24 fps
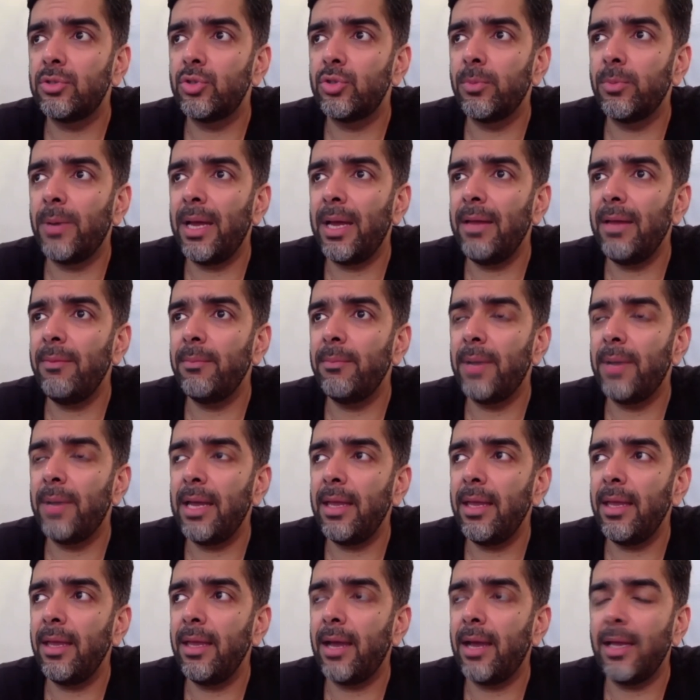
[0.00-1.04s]
So
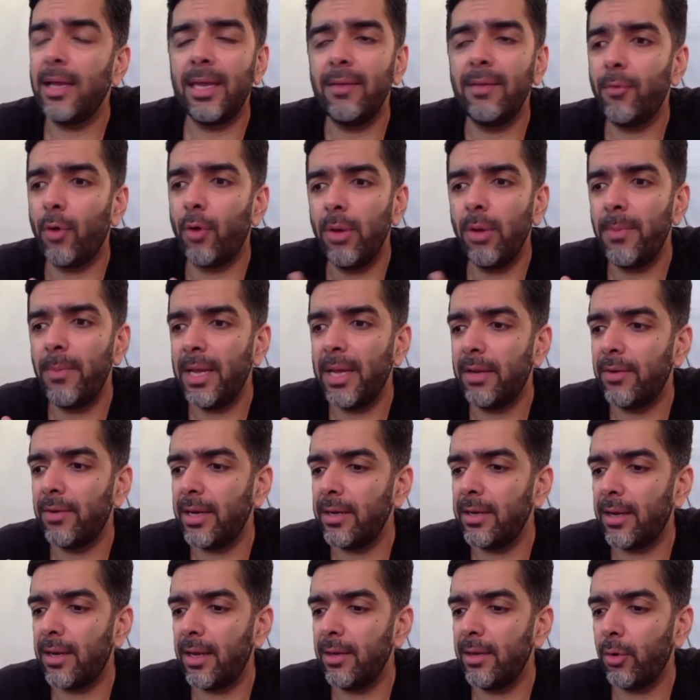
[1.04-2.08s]
my I gave all my
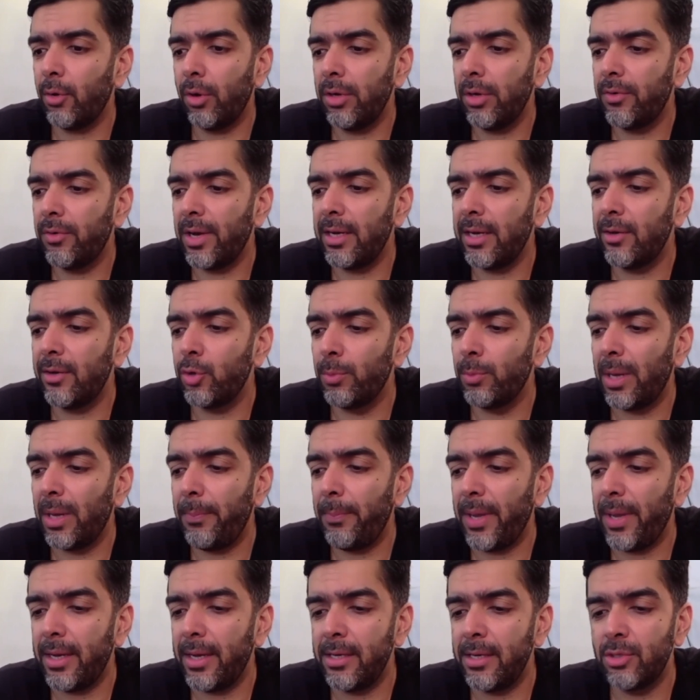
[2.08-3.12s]
credit. I all credit to
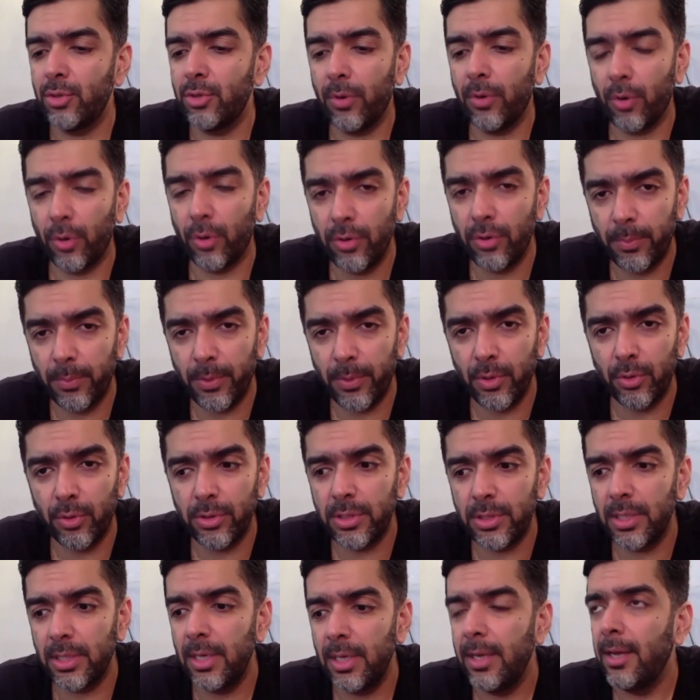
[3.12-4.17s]
my parents who are
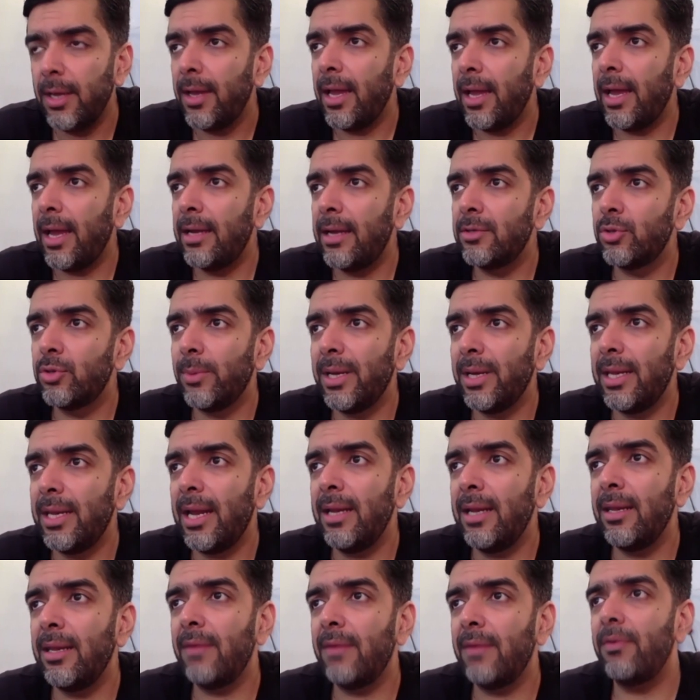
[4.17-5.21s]
entrepreneurs, and so my
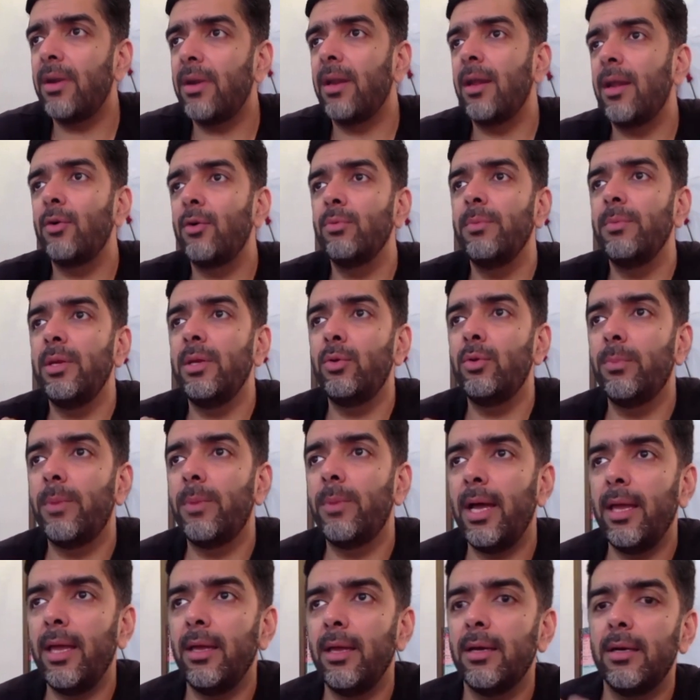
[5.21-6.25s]
dad never allowed me to
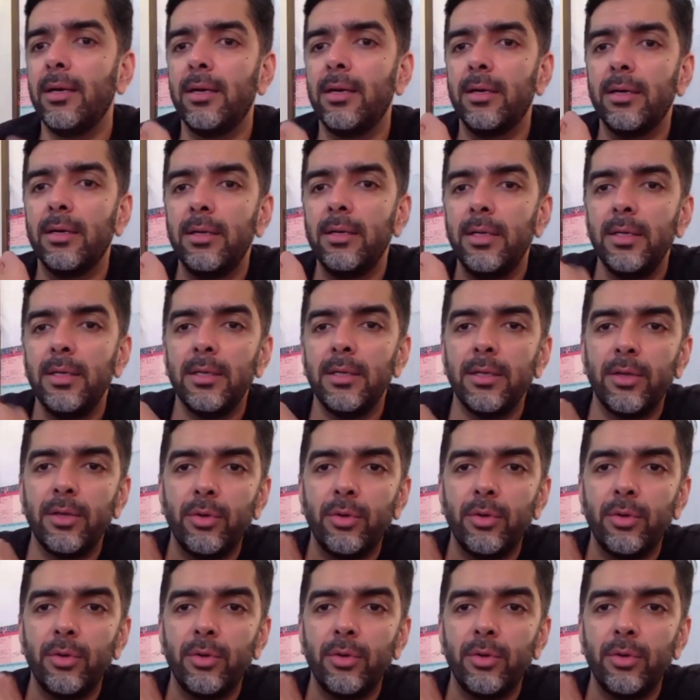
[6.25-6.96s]
buy a